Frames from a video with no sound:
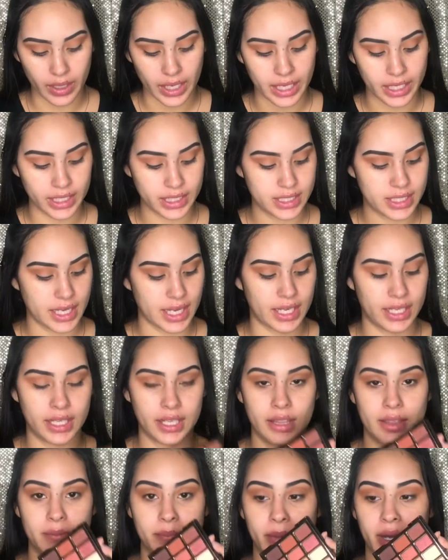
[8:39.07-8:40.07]
ahead and
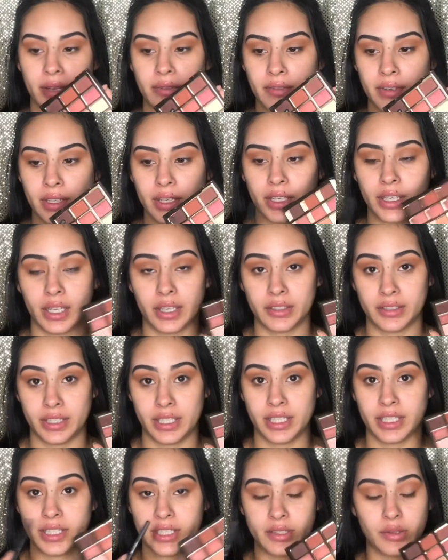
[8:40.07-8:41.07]
take my favorite color
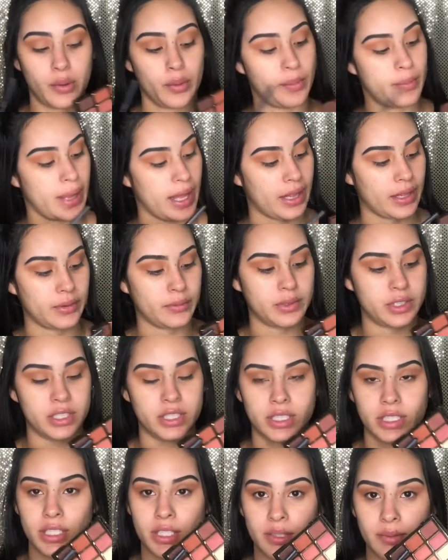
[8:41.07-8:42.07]
in this whole palette, which
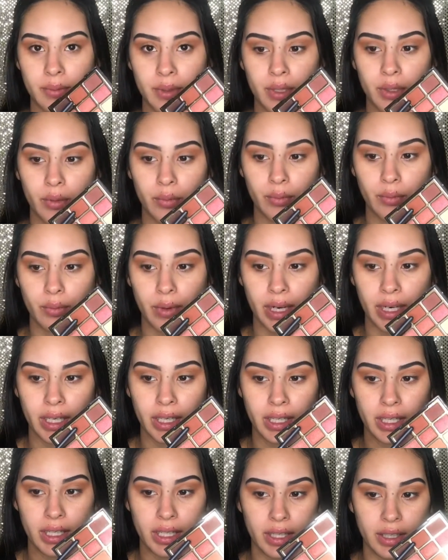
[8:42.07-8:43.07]
is this one
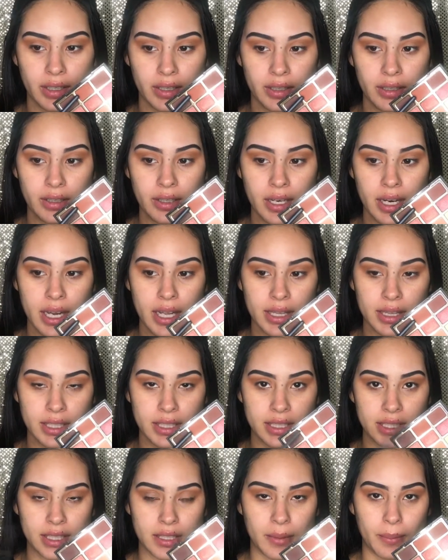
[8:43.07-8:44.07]
right here.
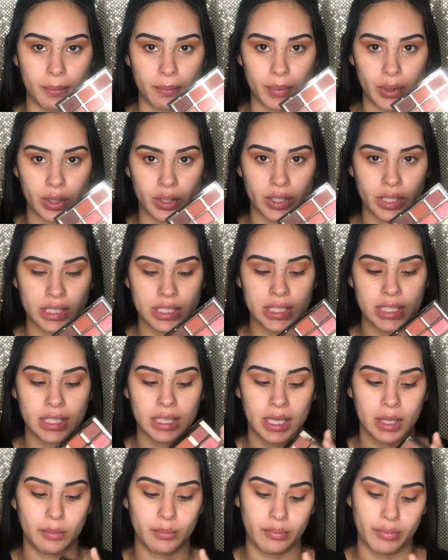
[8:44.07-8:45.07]
This is a burgundy,
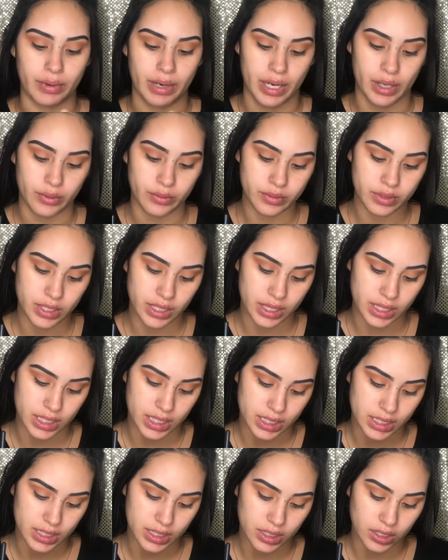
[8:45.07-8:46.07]
like brown.
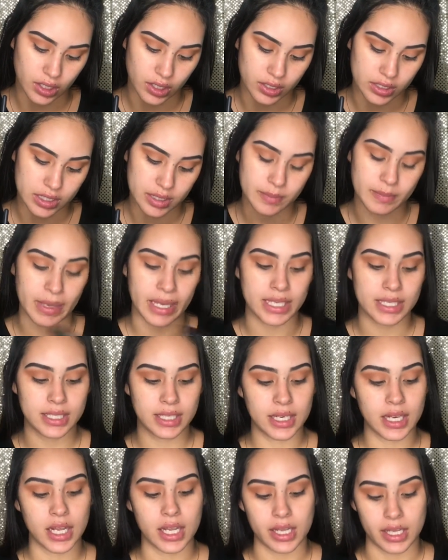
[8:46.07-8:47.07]
This is called Spice
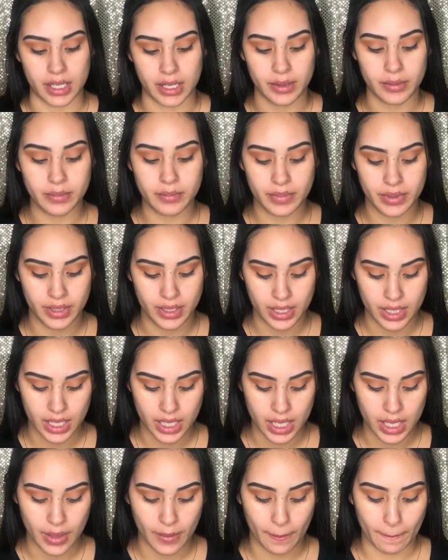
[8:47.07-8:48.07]
It Up.
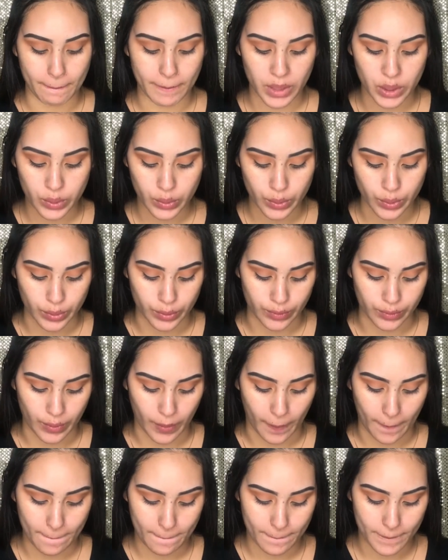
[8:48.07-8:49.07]

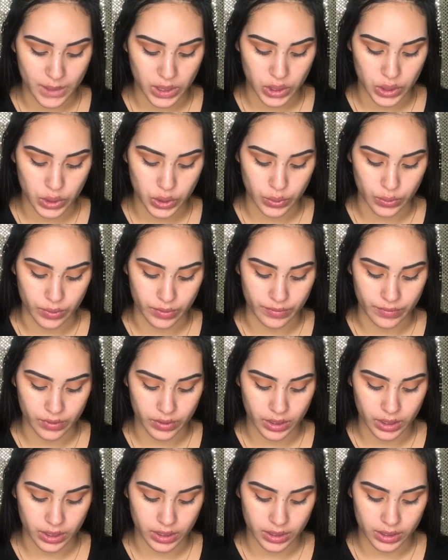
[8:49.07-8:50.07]
Beautiful, beautiful
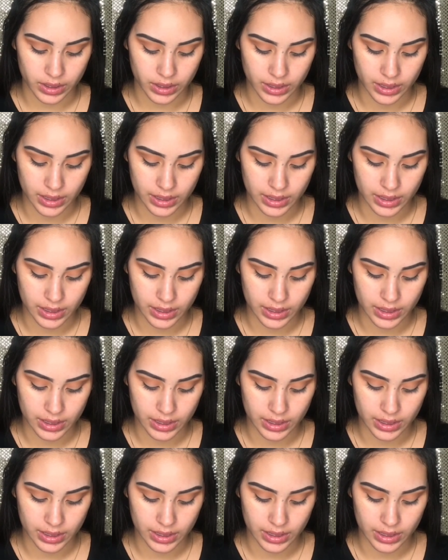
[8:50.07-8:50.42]
color.